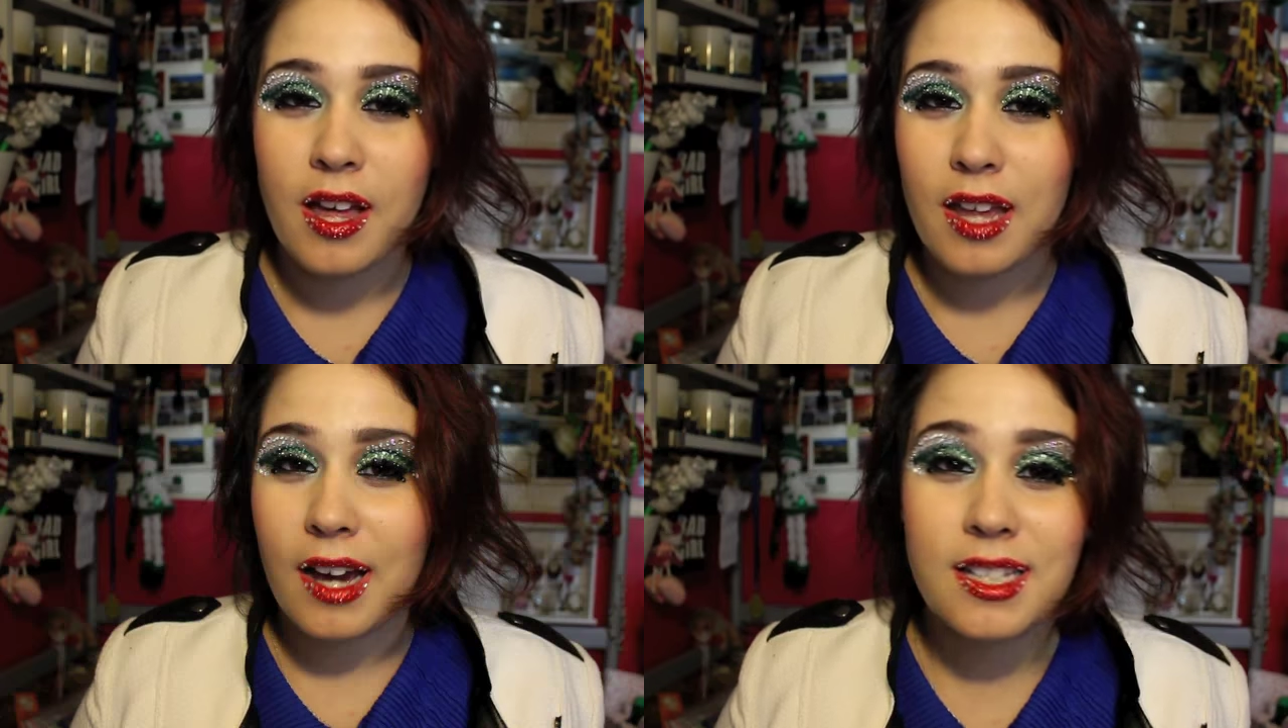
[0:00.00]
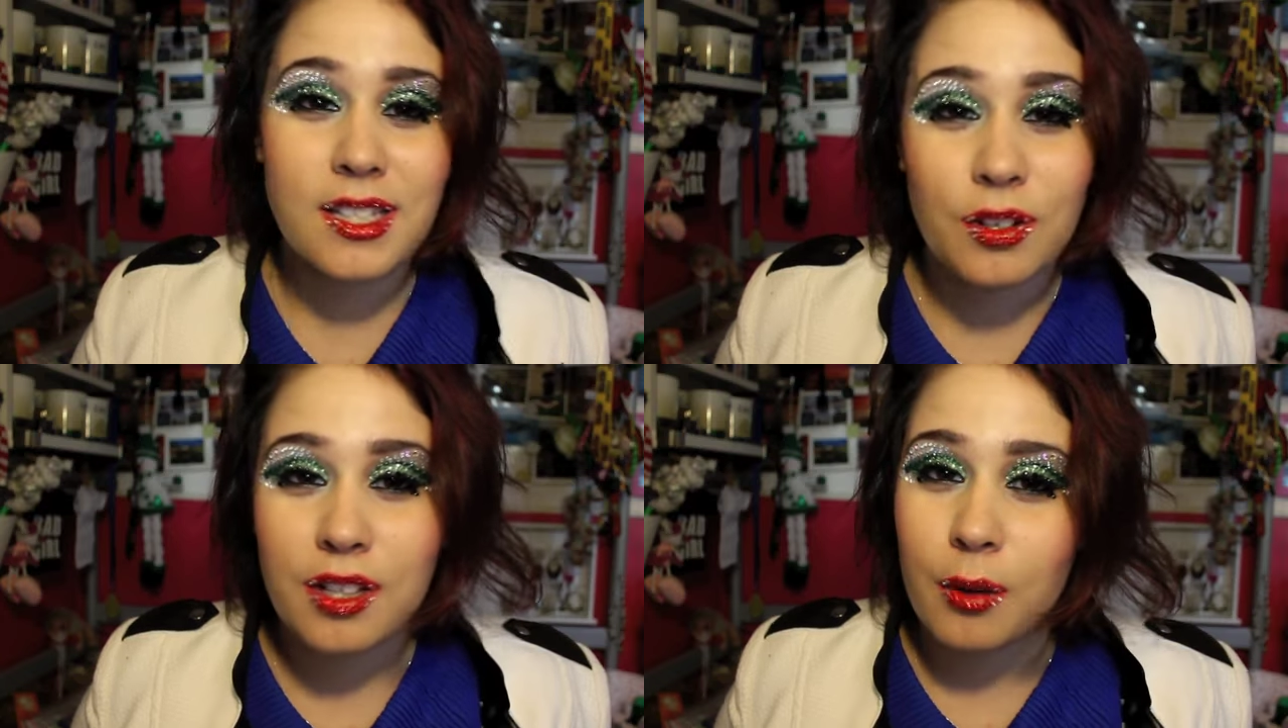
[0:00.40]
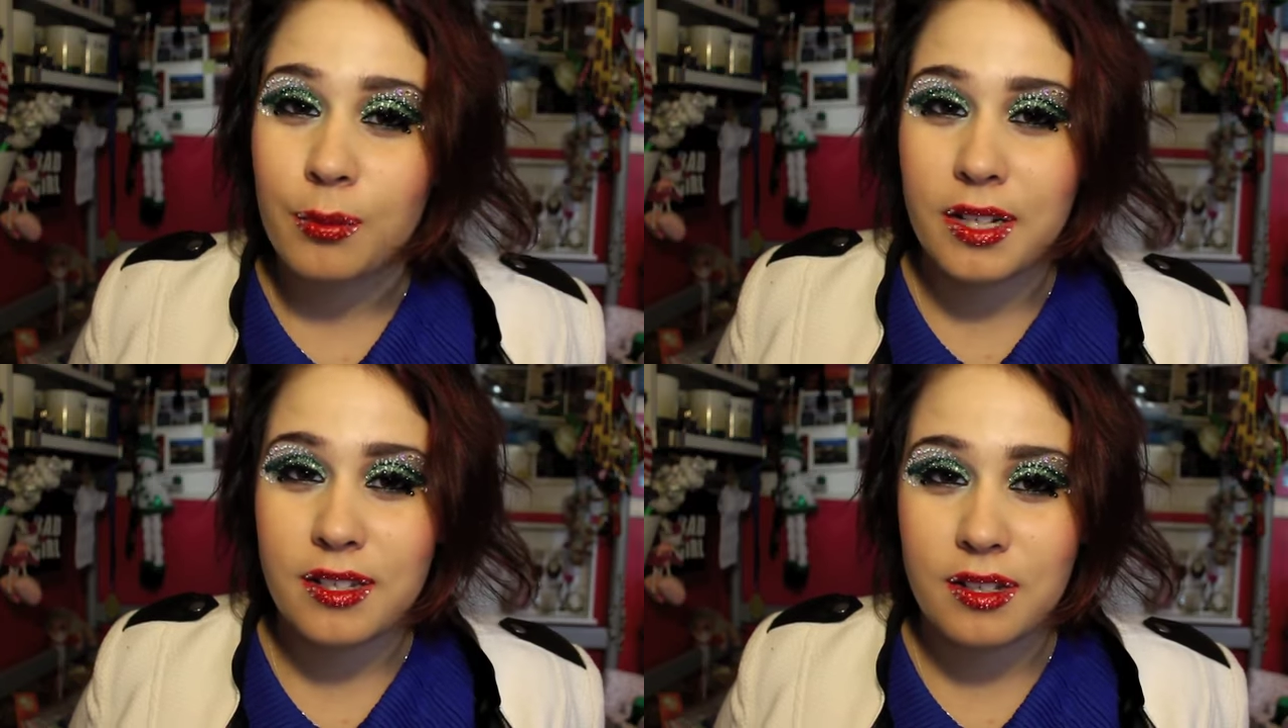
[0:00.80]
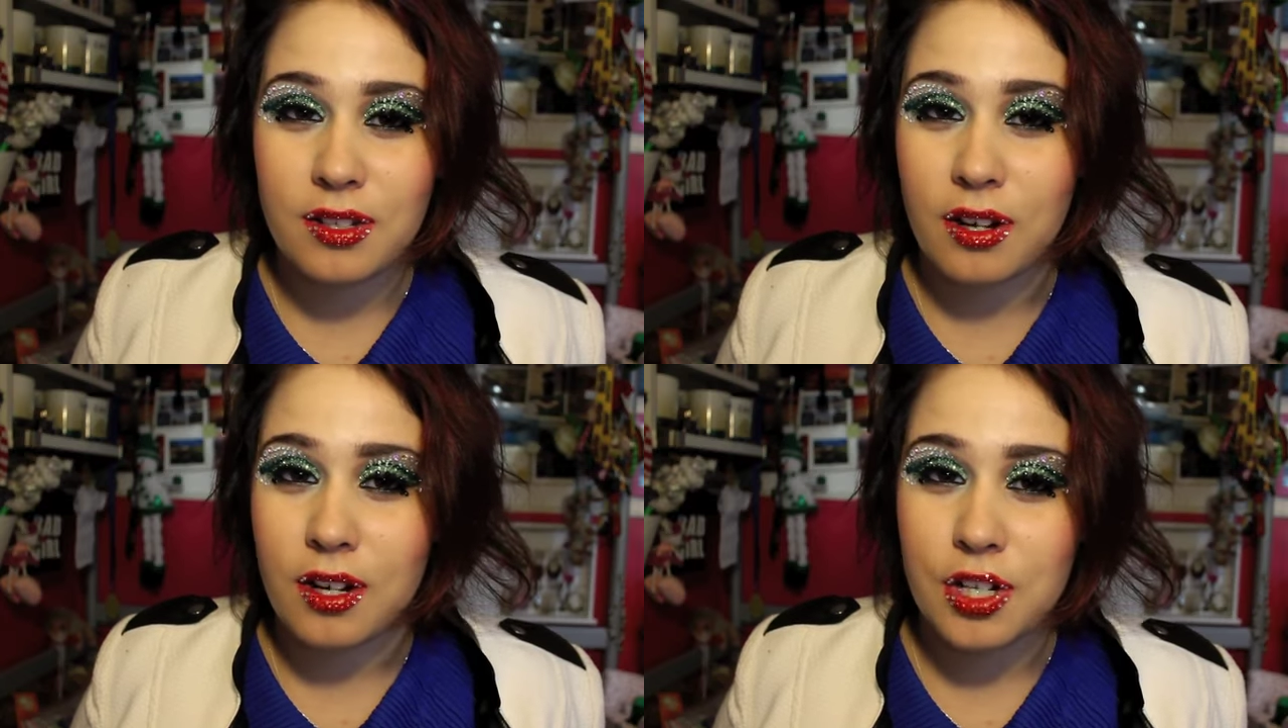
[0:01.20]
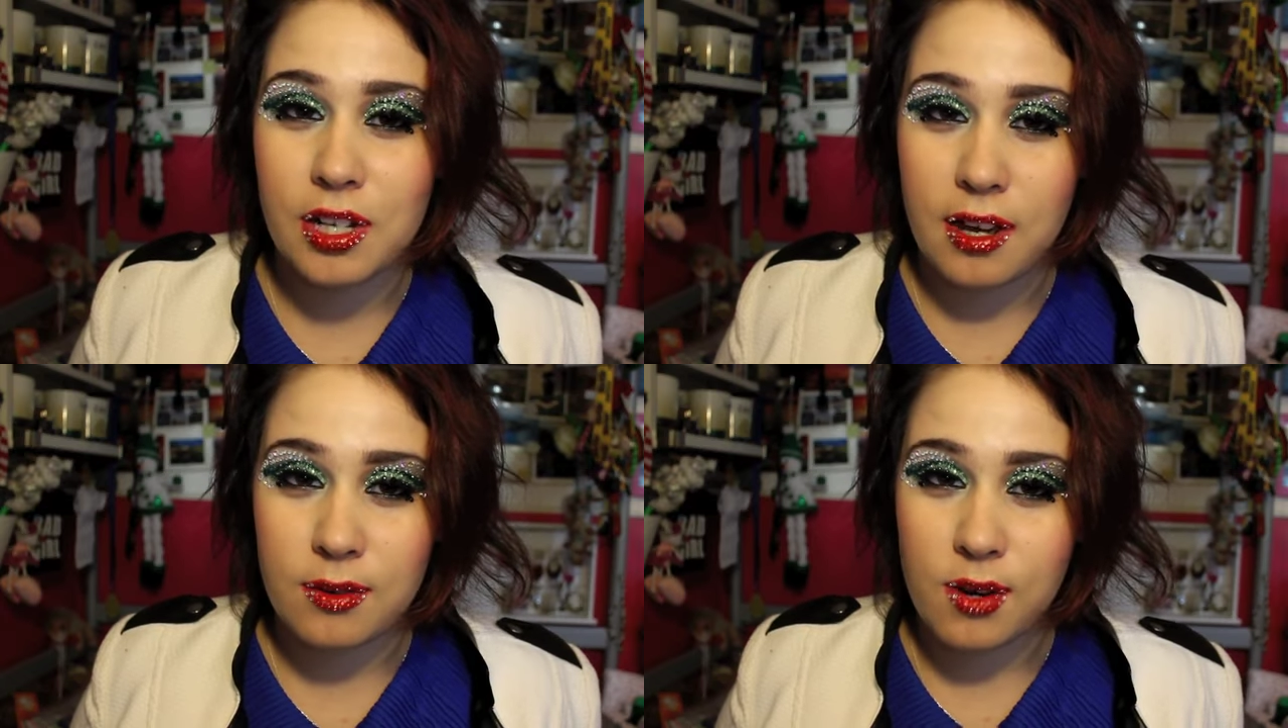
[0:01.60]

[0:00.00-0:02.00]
that it's not that pleasant to actually have